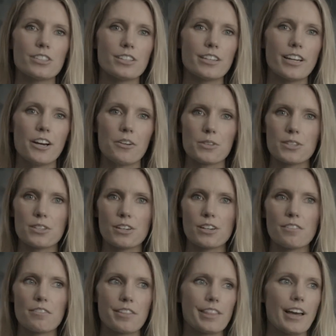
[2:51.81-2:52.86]
to now
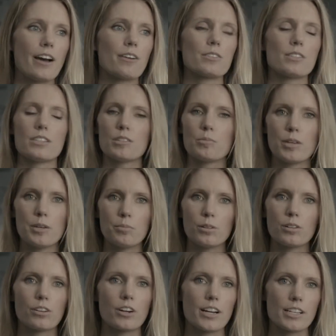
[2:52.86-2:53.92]
serve thousands of
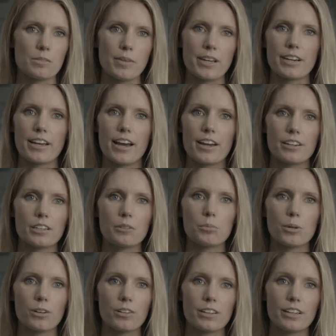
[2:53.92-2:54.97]
people across Manhattan and
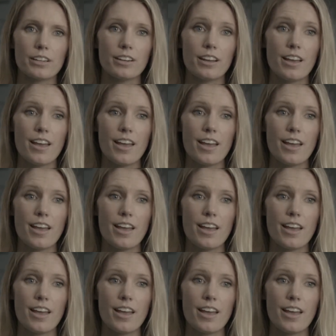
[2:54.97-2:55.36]
Brooklyn.